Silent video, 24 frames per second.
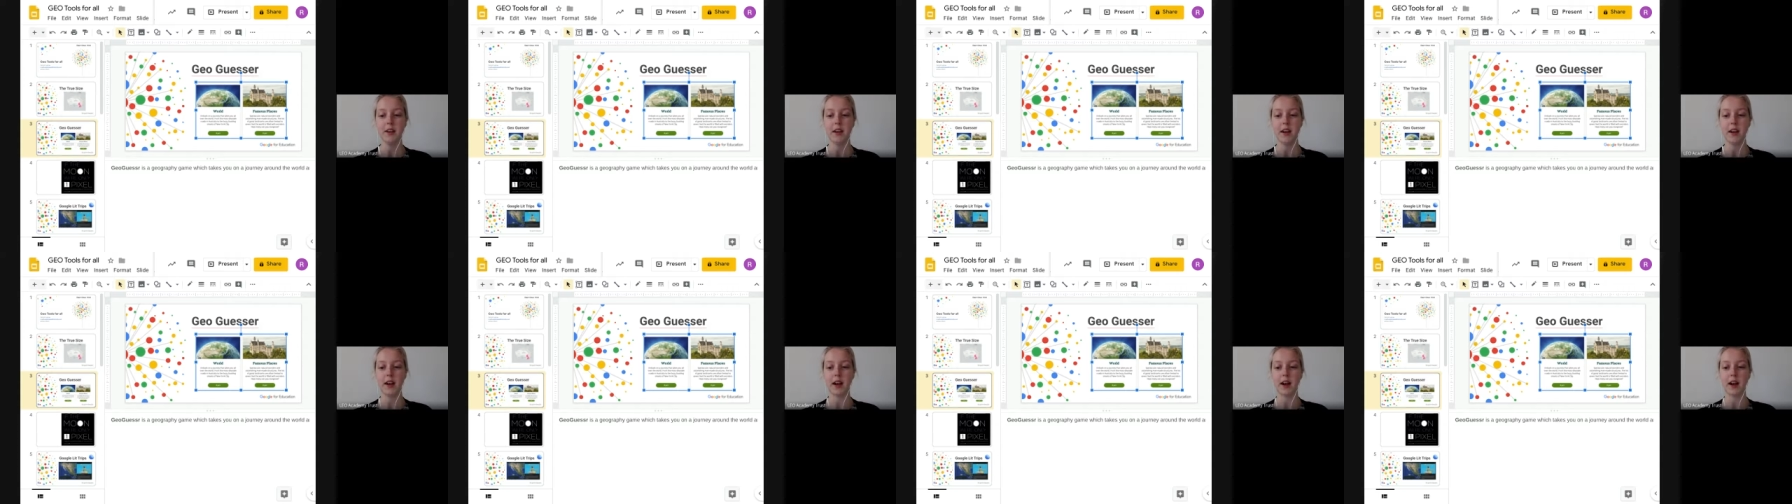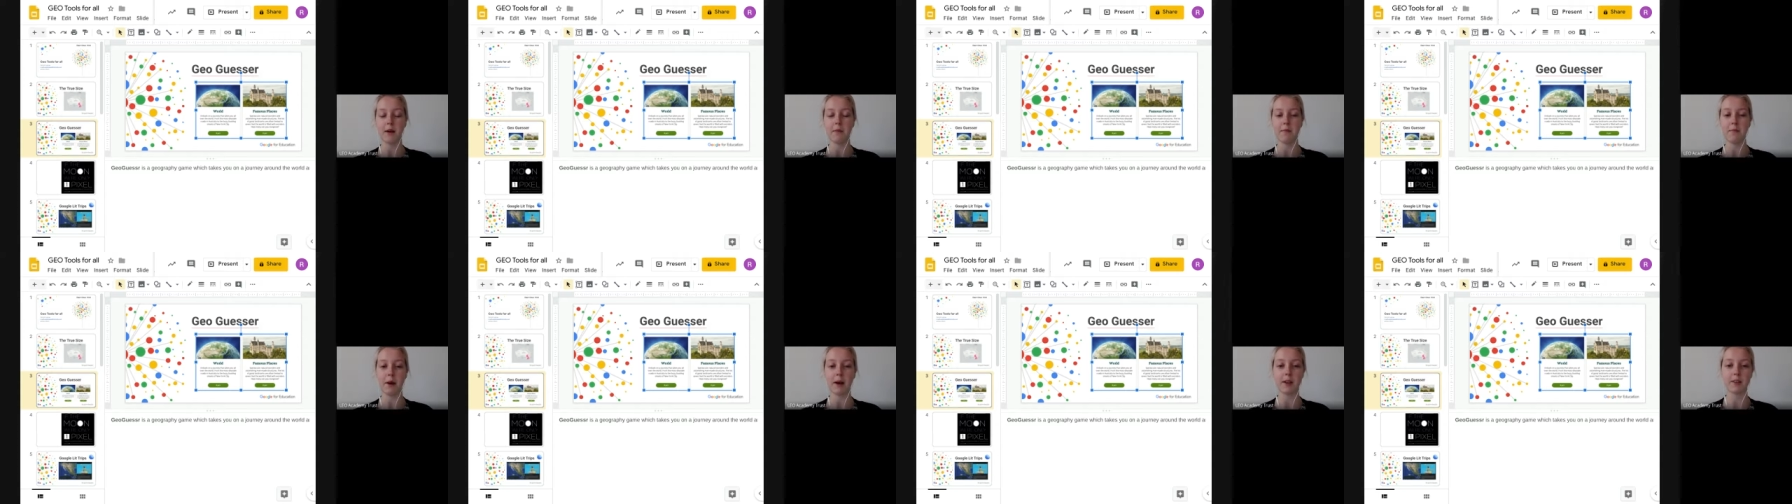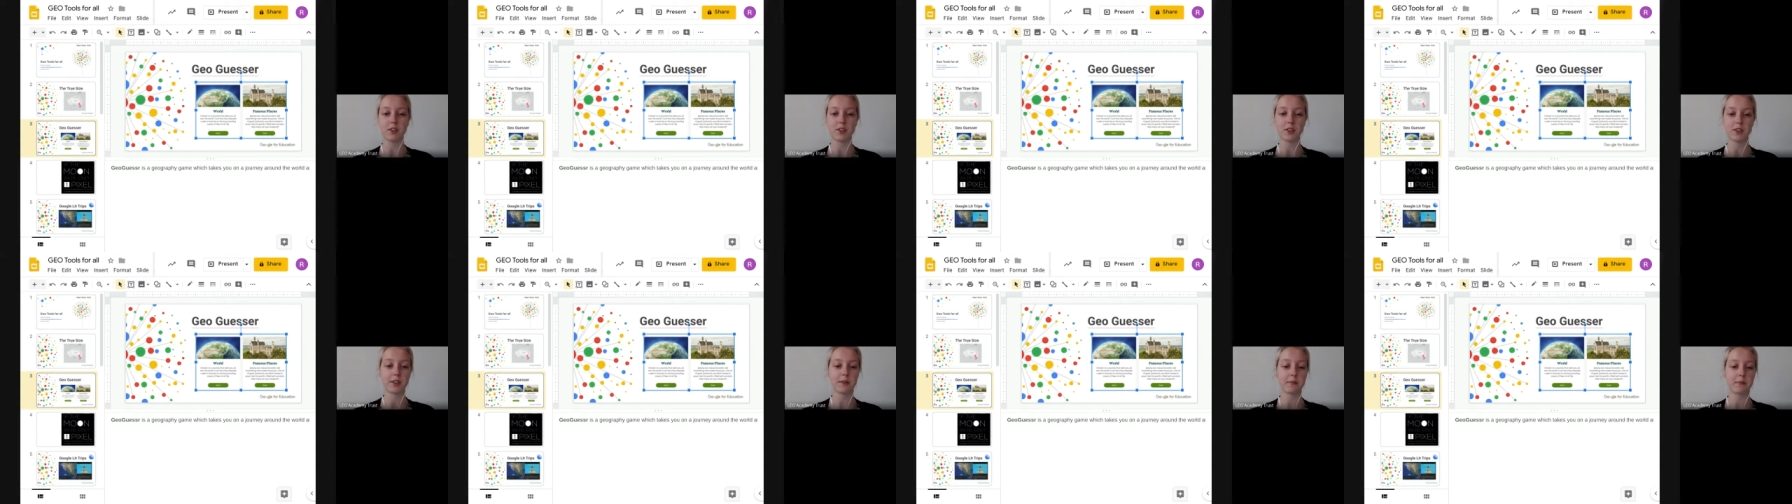um, but
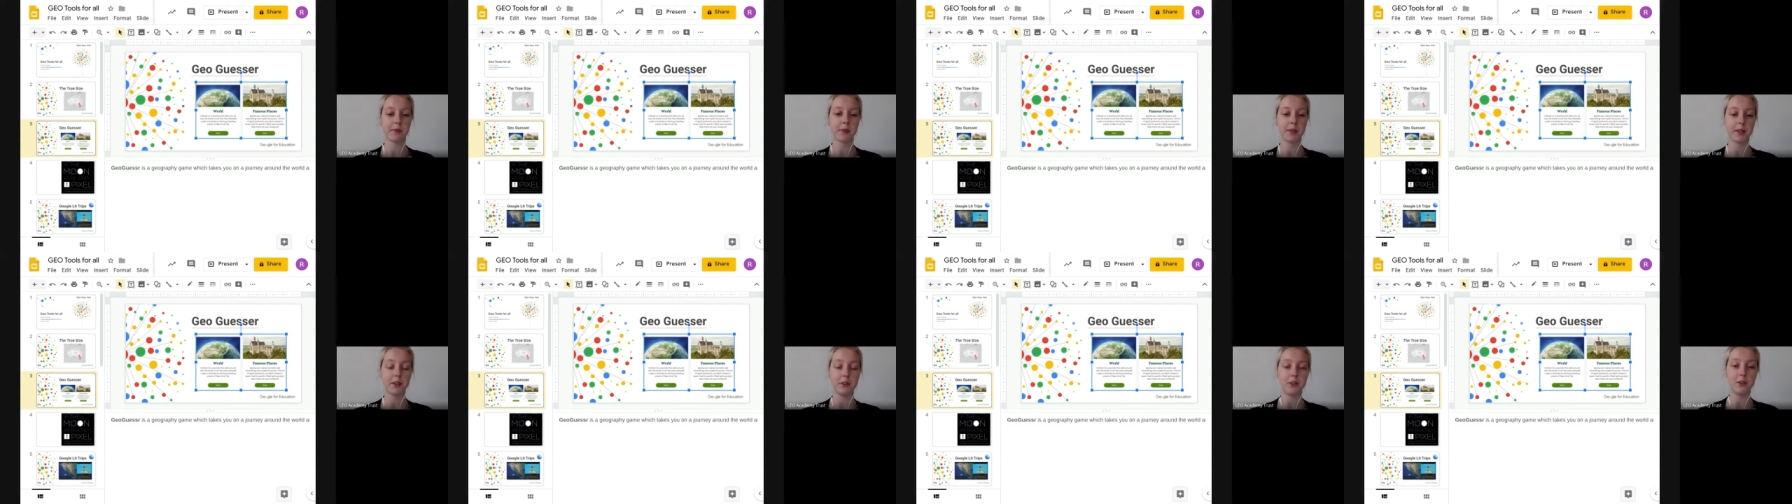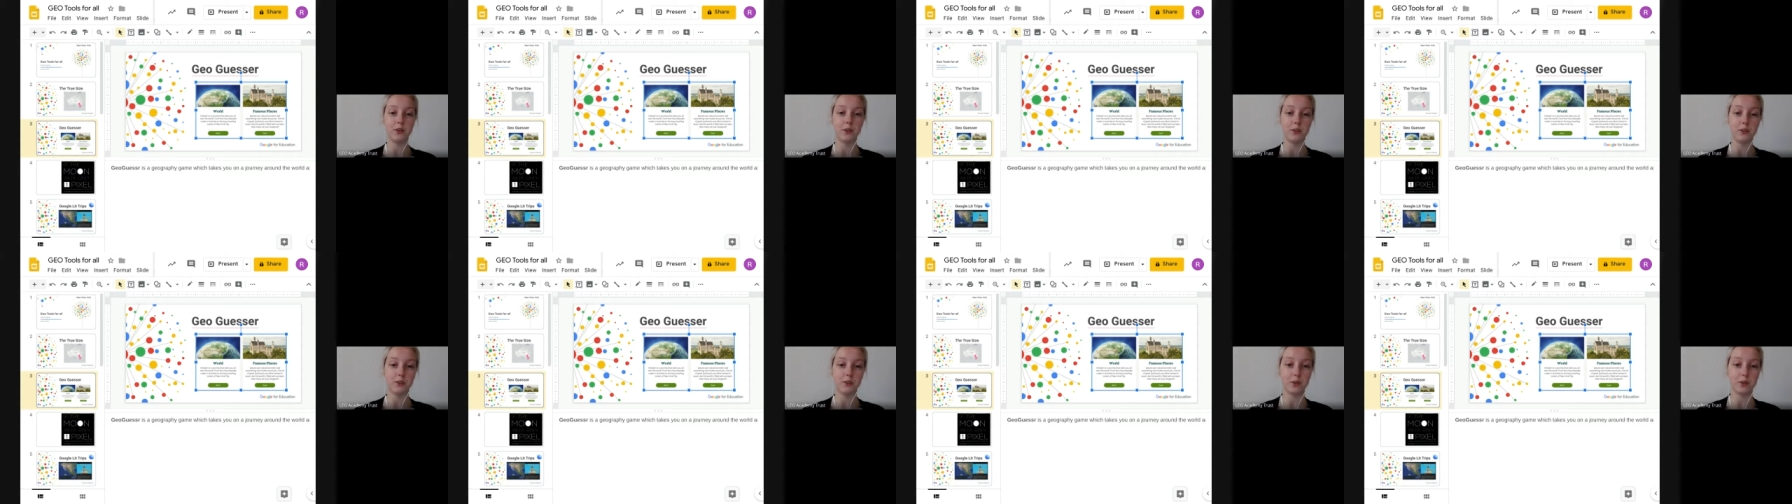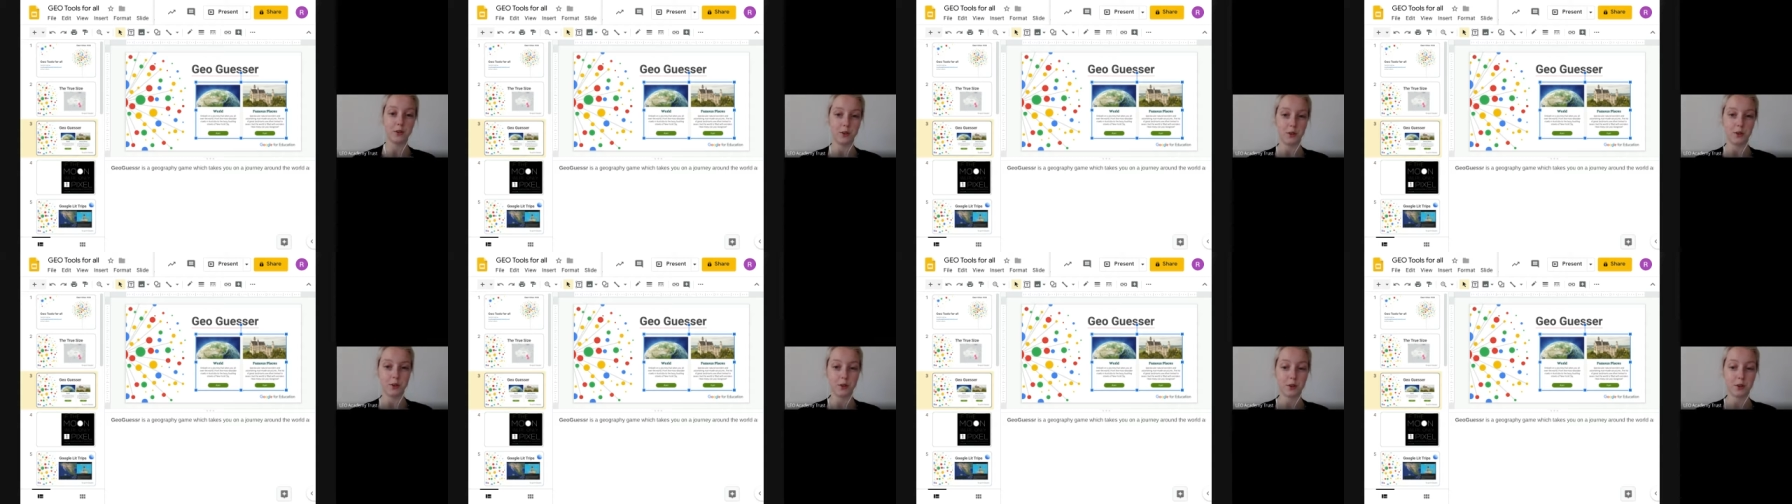just simply use
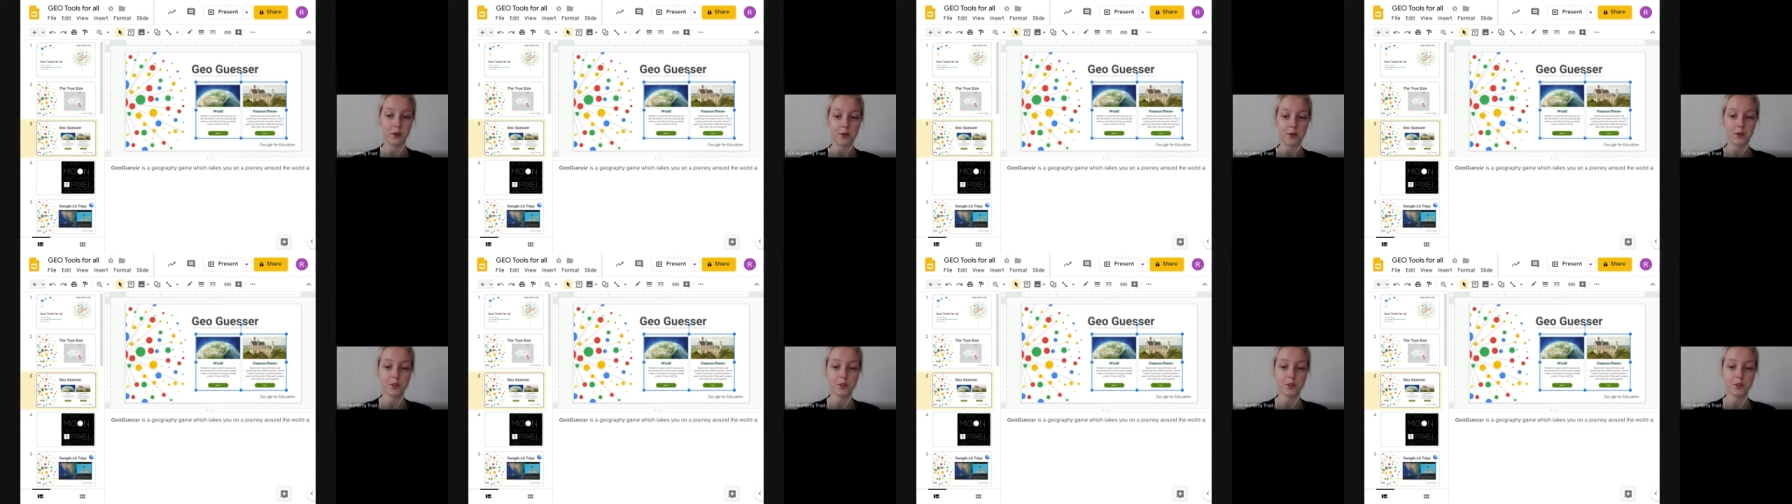your Google